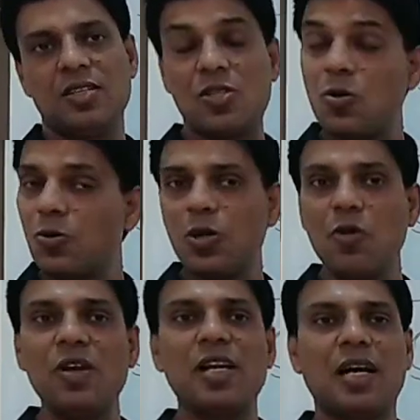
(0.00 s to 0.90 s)
Soon
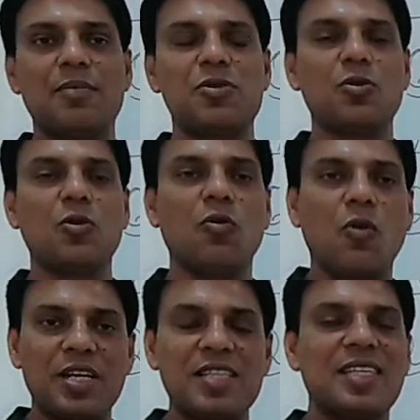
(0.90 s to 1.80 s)
you will come to know
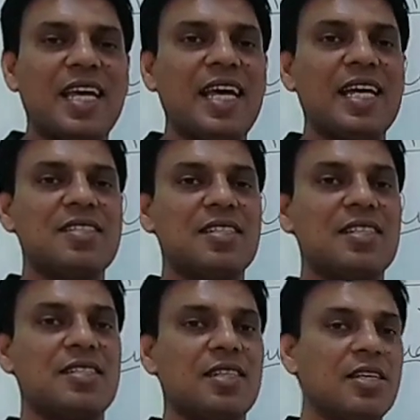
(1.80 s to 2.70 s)
what is
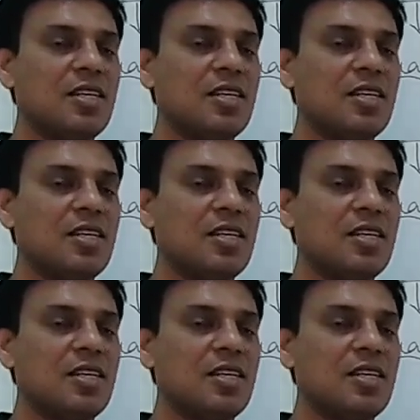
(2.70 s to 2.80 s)
ASTC.